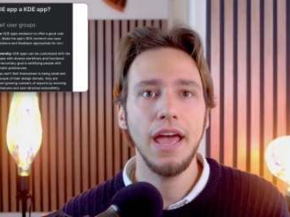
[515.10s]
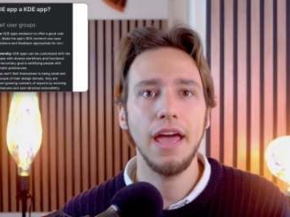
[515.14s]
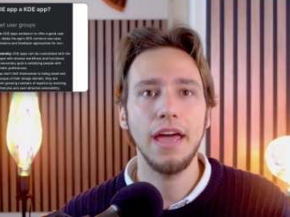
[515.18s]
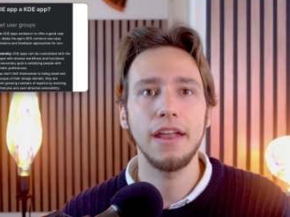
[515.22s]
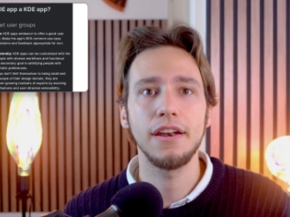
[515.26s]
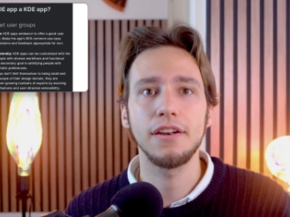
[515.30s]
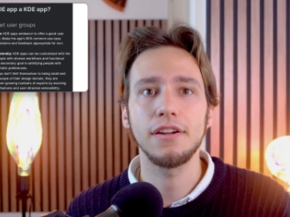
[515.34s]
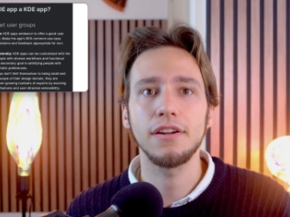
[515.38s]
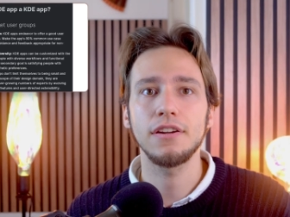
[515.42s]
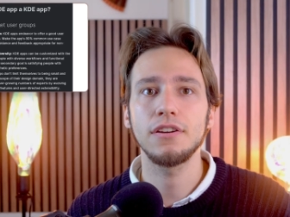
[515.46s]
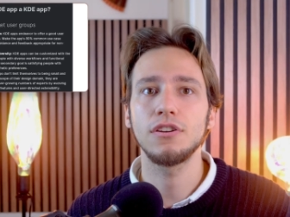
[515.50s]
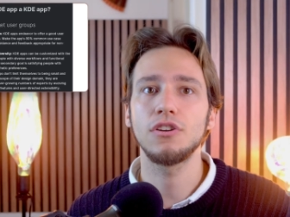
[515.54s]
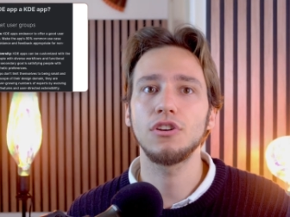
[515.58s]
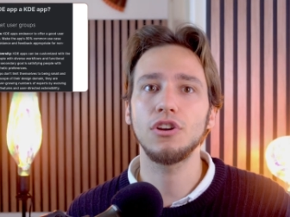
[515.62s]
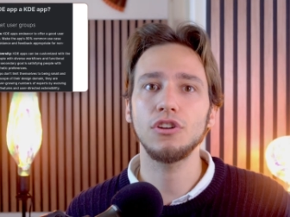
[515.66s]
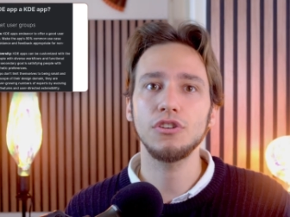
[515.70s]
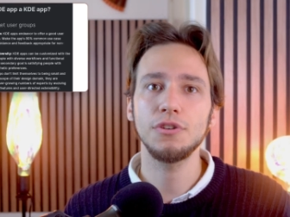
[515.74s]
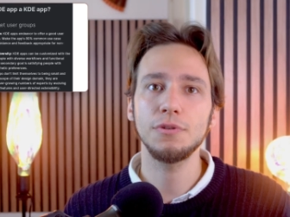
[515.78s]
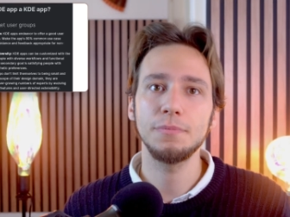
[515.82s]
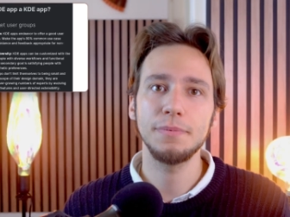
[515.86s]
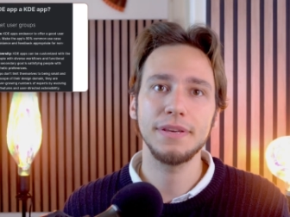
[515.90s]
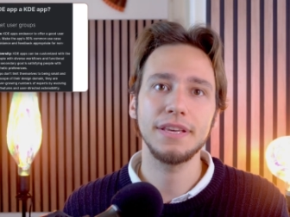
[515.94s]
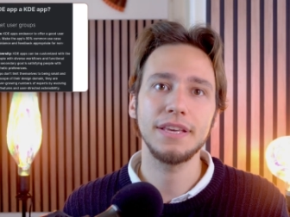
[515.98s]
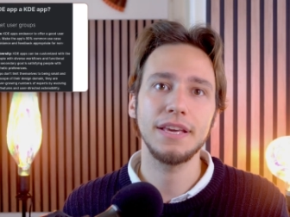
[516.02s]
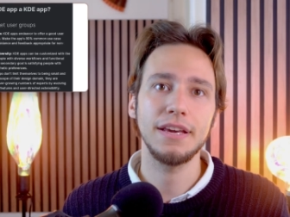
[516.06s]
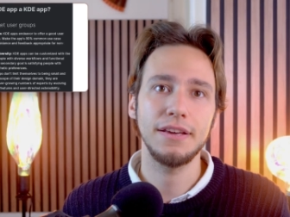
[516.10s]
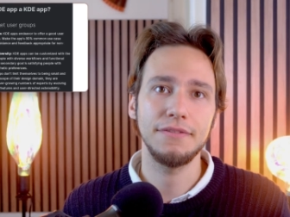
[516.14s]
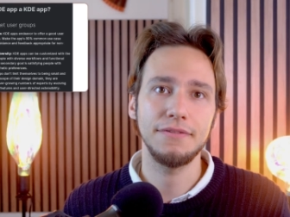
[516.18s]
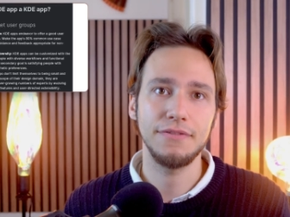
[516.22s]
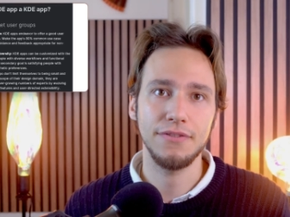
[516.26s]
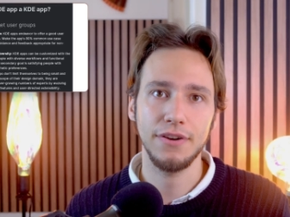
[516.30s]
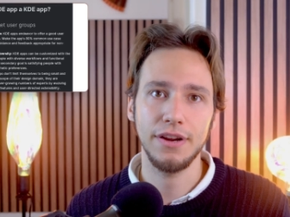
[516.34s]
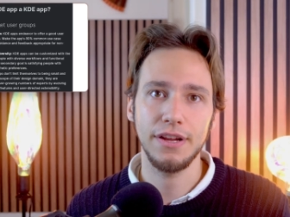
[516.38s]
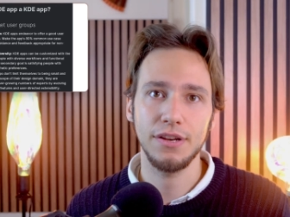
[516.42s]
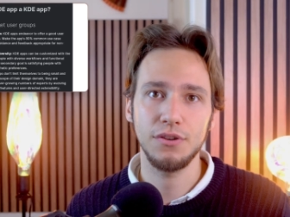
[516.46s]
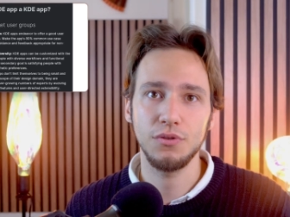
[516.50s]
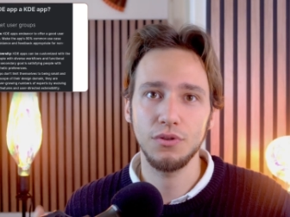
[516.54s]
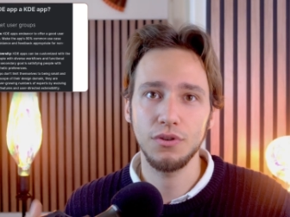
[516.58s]
and not being
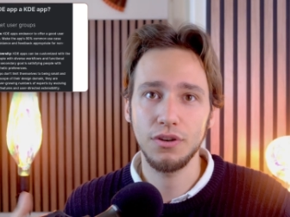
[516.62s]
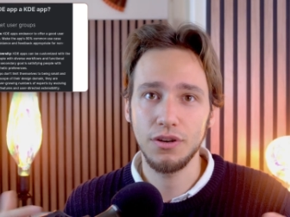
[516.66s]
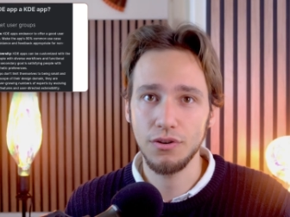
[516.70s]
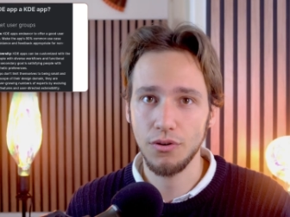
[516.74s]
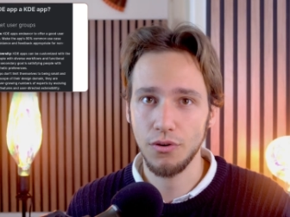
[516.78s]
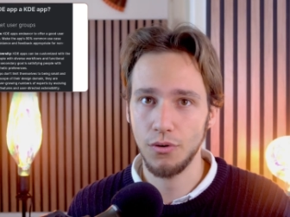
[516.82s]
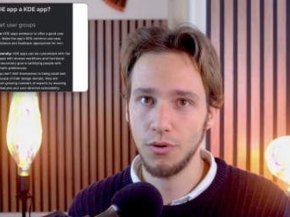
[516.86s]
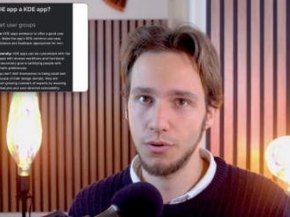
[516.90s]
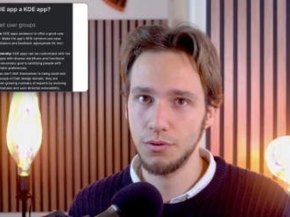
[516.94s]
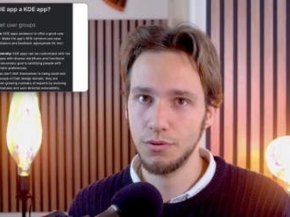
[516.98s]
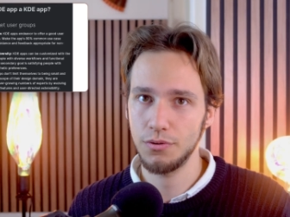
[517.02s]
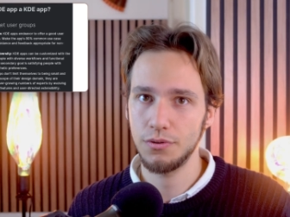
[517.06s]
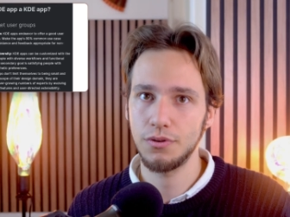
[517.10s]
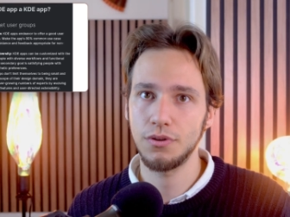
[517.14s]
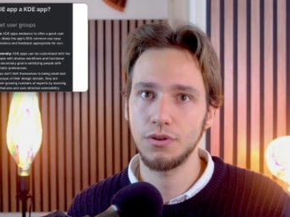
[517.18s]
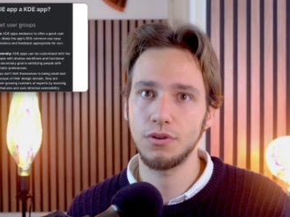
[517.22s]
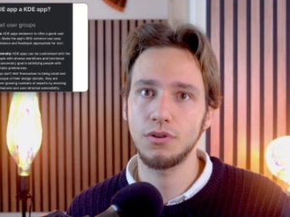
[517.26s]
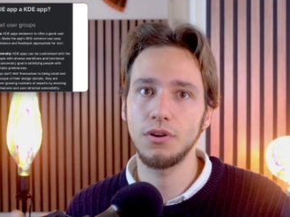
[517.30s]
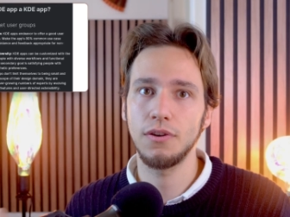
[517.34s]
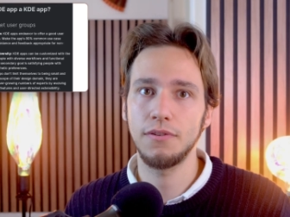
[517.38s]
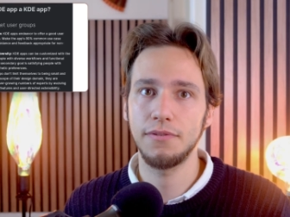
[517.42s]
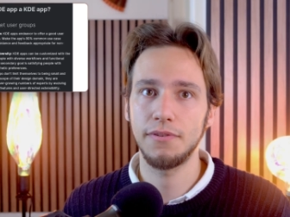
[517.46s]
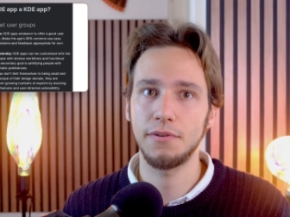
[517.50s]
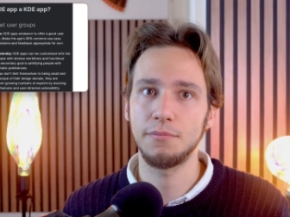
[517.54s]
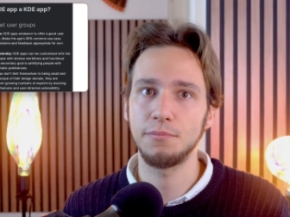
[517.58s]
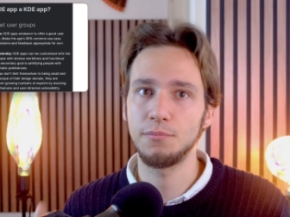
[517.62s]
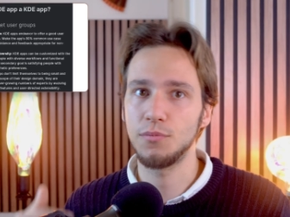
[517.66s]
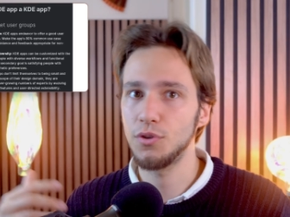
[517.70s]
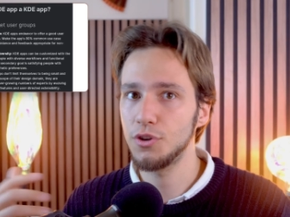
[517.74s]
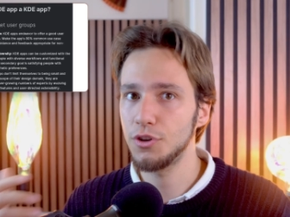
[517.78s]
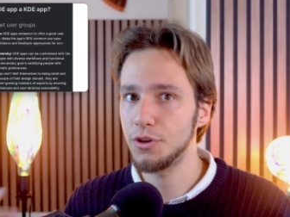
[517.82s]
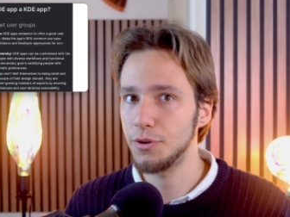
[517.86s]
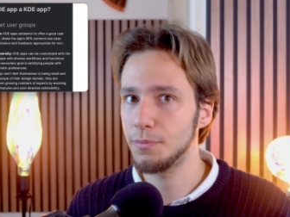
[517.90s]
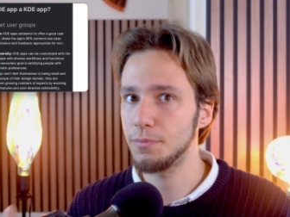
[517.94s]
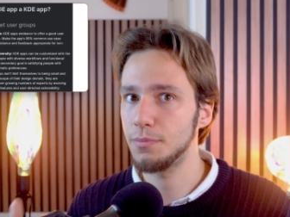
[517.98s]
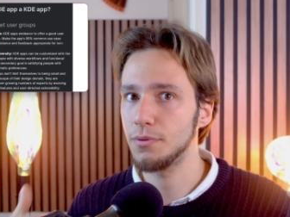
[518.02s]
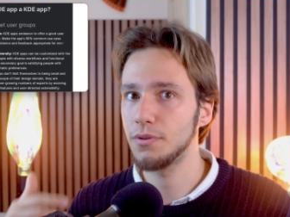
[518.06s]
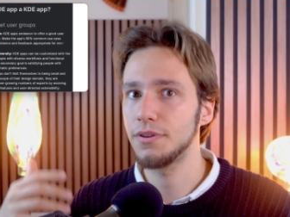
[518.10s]
afraid to grow to cover
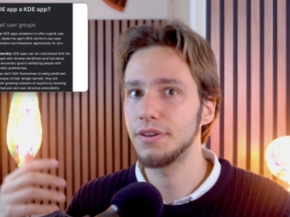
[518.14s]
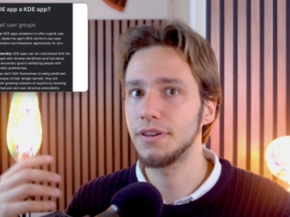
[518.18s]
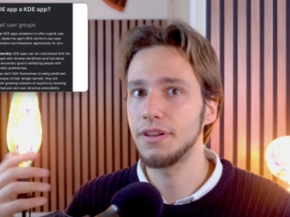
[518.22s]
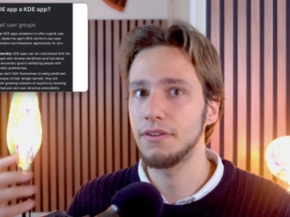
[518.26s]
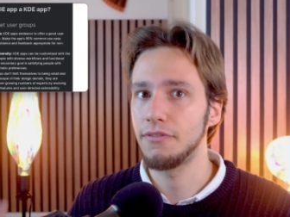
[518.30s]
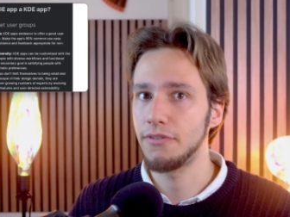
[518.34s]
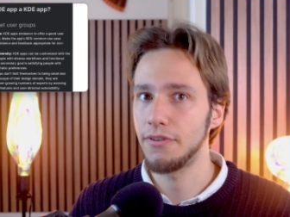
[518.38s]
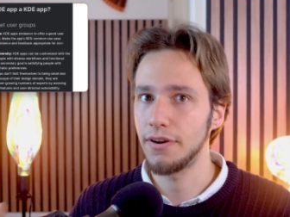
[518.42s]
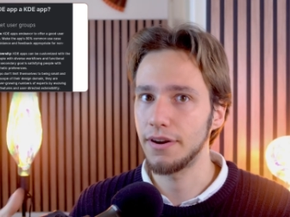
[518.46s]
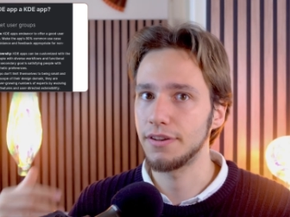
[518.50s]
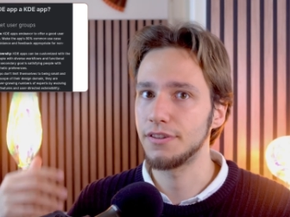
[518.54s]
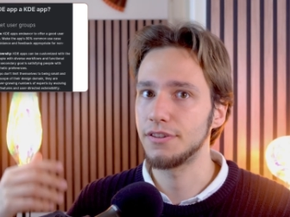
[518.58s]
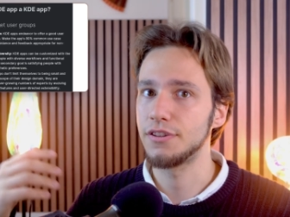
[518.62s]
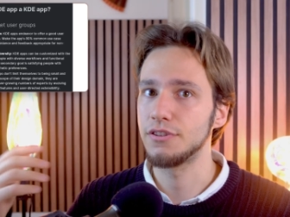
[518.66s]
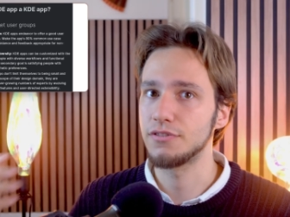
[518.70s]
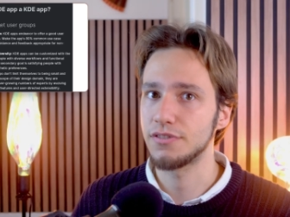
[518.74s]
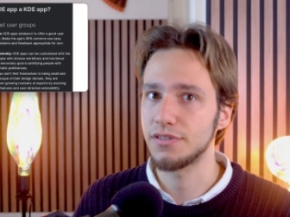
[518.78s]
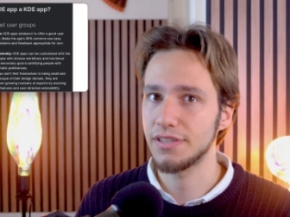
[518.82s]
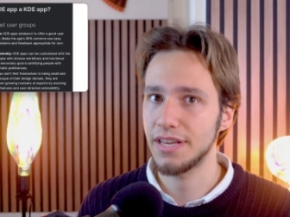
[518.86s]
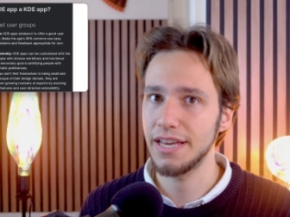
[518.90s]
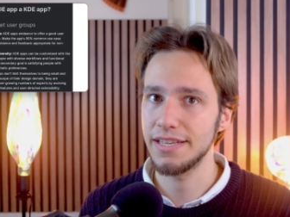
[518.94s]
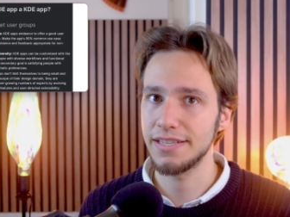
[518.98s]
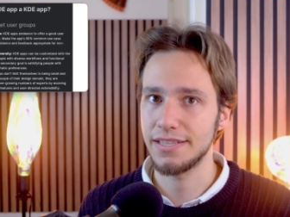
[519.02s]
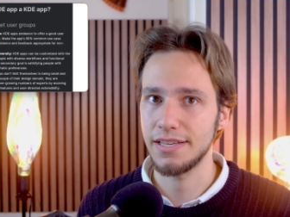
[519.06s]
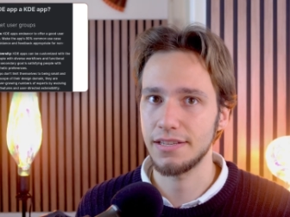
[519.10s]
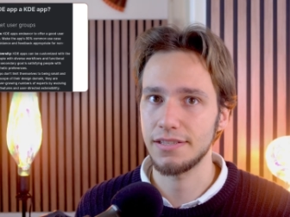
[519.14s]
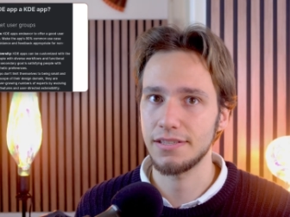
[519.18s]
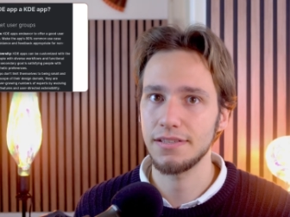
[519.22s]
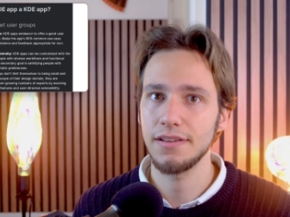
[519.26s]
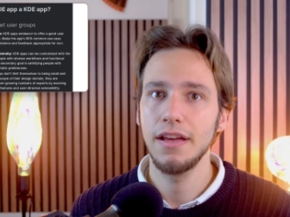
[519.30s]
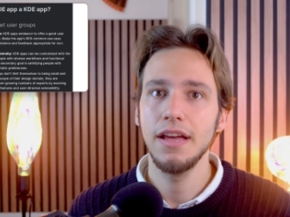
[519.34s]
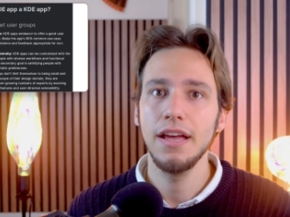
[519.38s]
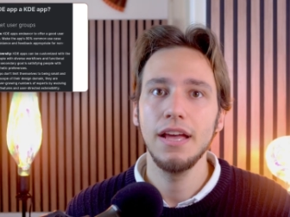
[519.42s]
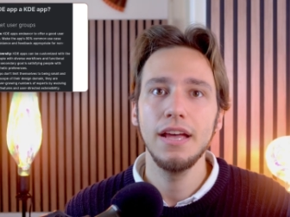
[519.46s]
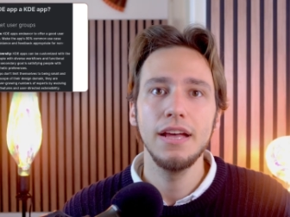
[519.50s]
multiple different use cases.